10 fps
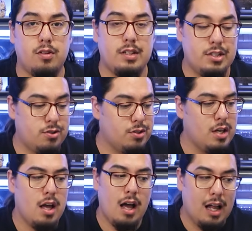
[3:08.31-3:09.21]
lizards,
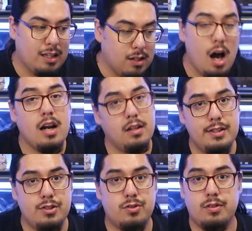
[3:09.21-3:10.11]
a lot of
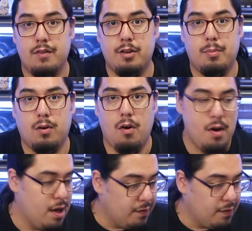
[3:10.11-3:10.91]
lizards love to burrow.